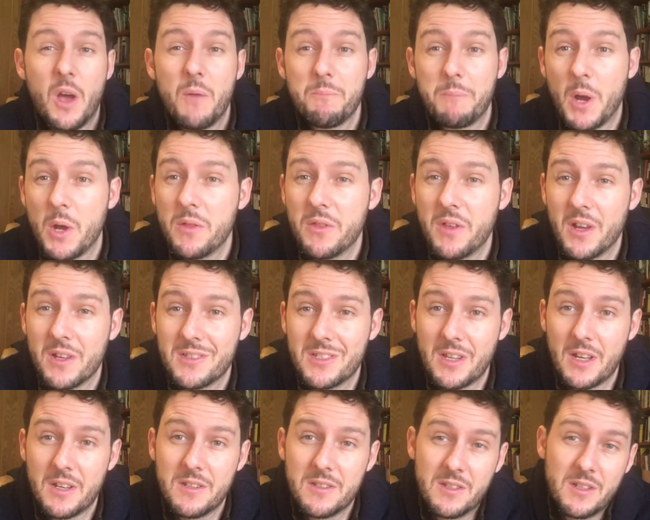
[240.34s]
Both her
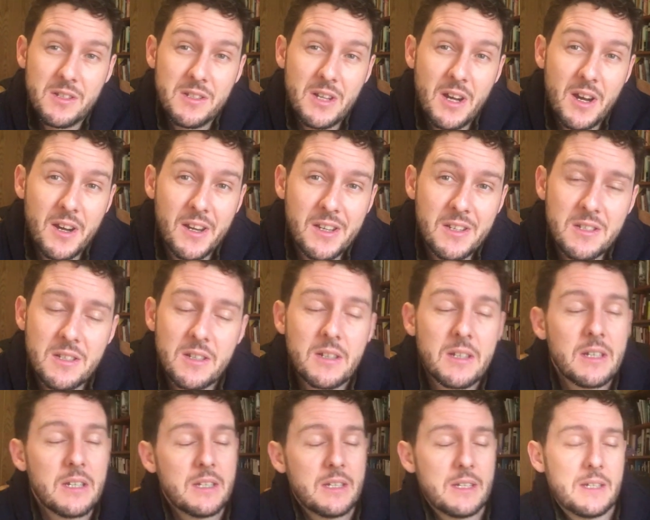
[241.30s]
sons had died.
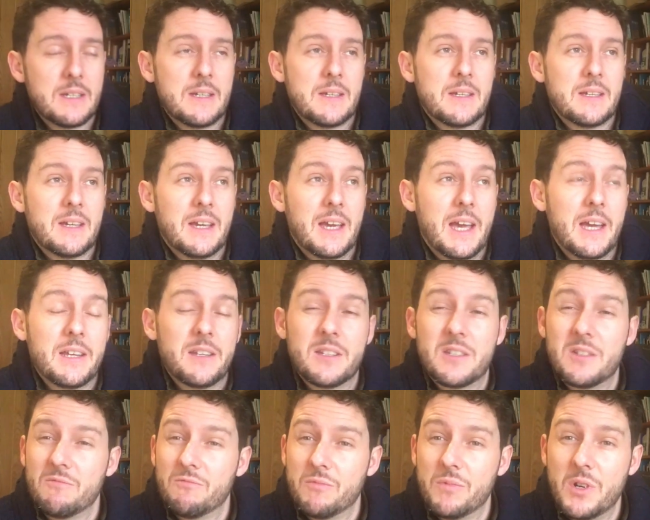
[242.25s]

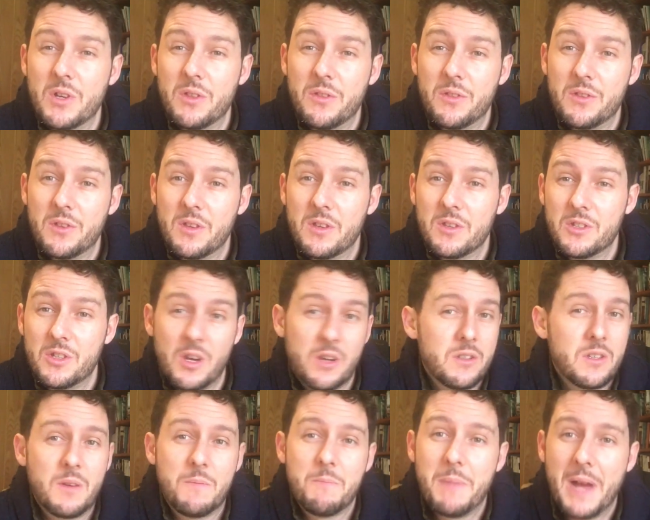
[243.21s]
And Ruth
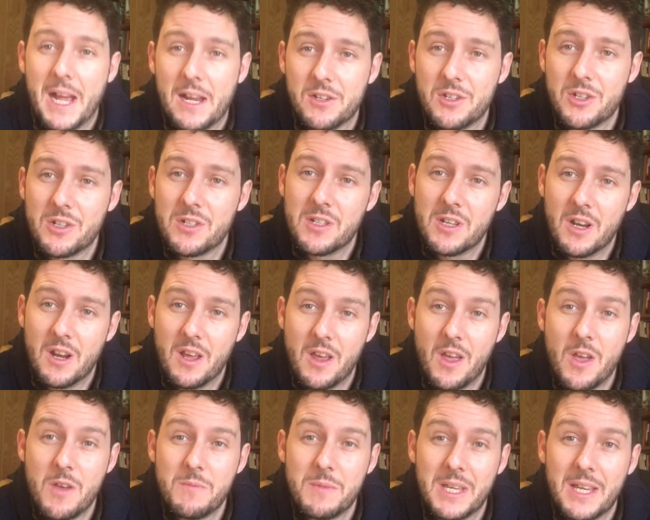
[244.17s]
showed compassion to
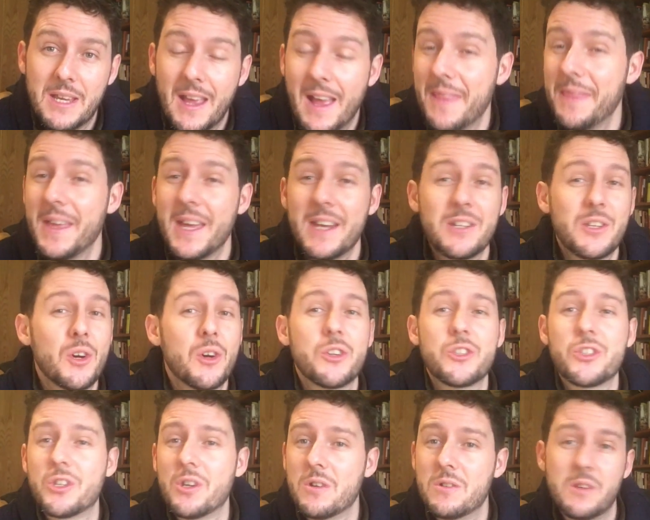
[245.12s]
Naomi. And then God
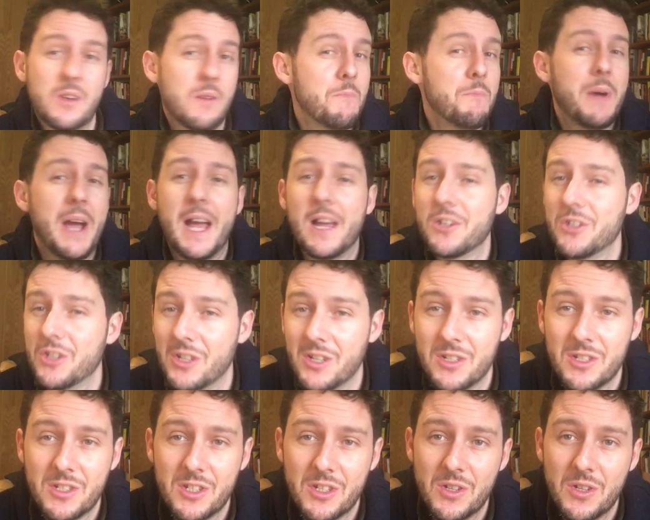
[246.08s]
showed
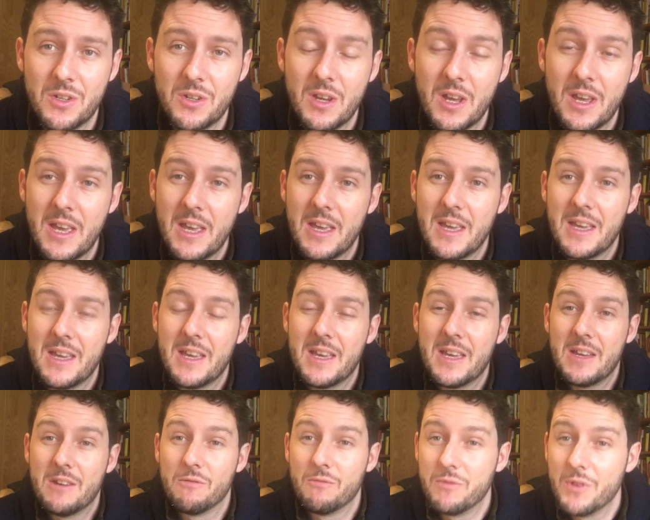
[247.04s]
compassion to
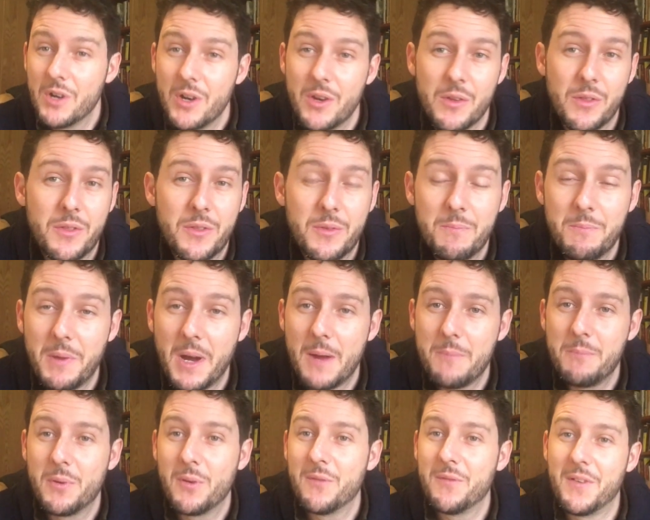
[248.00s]
Ruth by
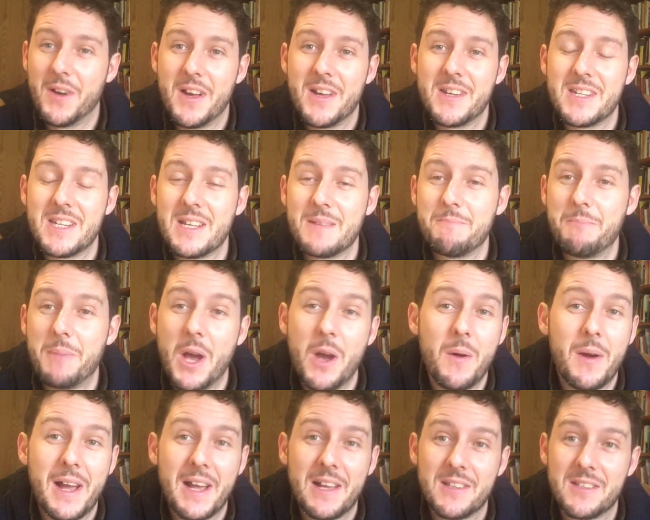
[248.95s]
providing
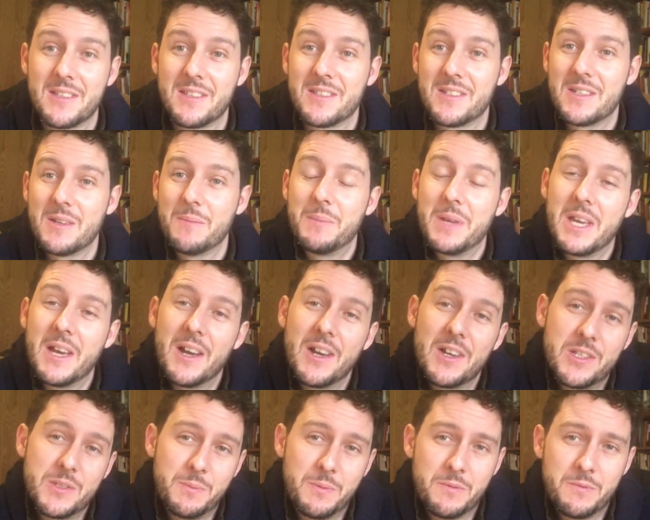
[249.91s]
Boaz to be a
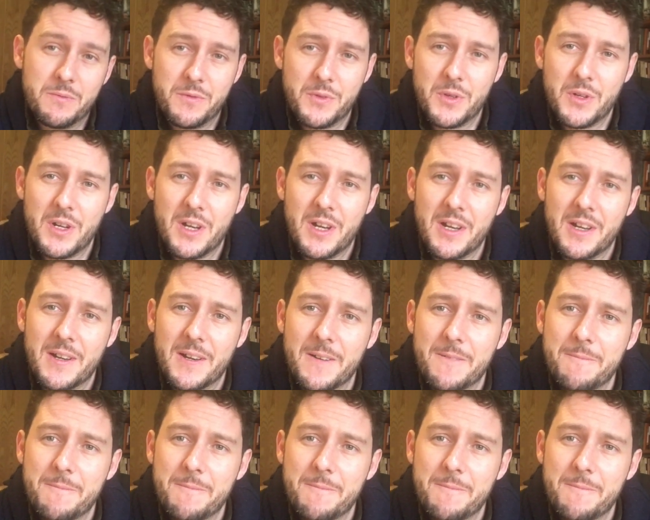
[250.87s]
husband for her.